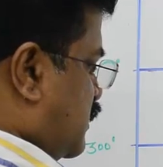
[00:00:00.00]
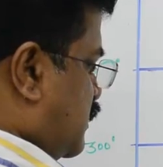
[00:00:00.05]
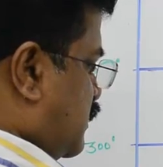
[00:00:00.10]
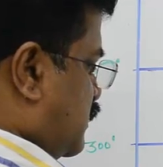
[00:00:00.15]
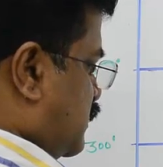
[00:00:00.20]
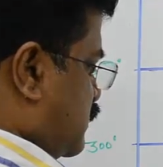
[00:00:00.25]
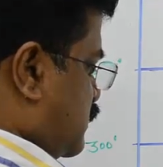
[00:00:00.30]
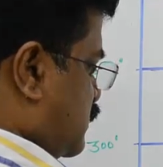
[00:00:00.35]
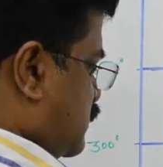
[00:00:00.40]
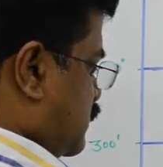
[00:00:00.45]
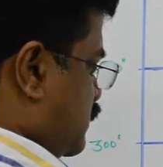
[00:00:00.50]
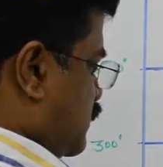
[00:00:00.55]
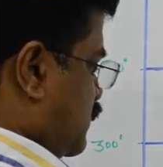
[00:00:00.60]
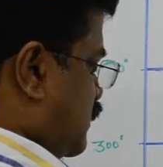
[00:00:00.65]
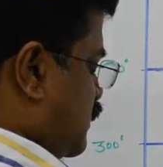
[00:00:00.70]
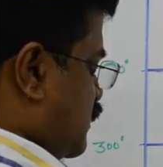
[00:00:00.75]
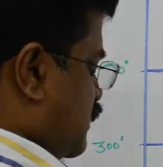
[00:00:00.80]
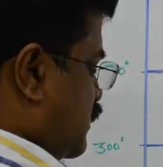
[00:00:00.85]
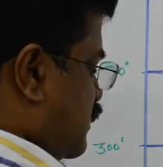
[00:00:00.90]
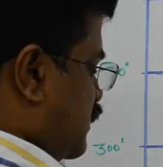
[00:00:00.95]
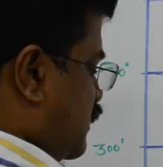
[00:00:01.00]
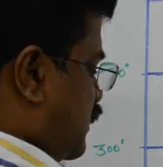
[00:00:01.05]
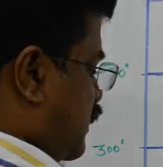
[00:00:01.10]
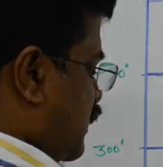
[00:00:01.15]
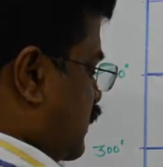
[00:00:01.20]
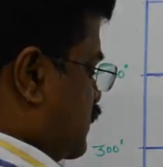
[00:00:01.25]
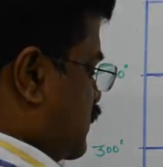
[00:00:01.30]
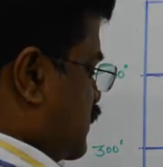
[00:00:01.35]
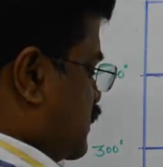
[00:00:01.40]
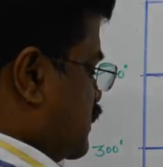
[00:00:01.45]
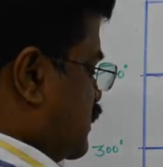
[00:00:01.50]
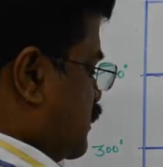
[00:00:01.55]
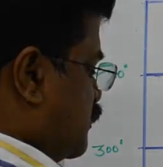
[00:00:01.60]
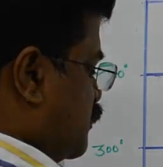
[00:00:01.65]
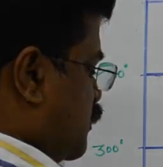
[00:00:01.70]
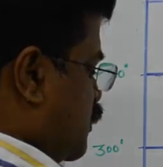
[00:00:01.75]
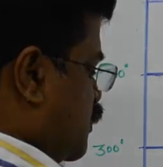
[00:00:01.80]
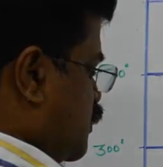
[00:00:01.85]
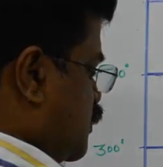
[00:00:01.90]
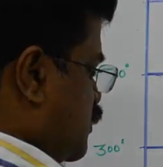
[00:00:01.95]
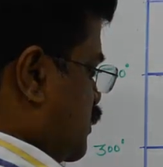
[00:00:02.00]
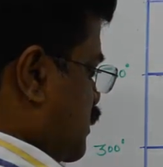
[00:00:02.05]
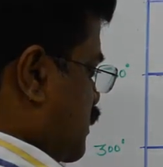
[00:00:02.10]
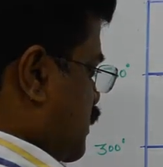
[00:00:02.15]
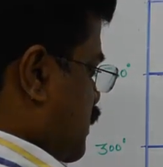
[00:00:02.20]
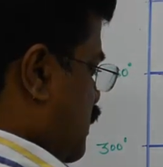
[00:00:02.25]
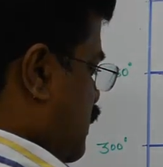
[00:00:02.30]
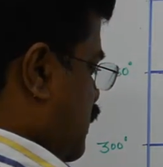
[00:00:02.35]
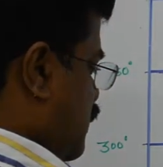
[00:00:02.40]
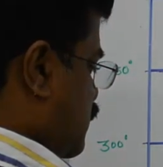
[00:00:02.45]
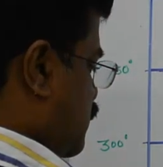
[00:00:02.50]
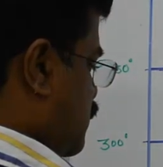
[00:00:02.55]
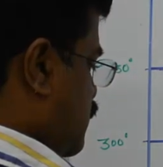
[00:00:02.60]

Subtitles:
this, touches the moon and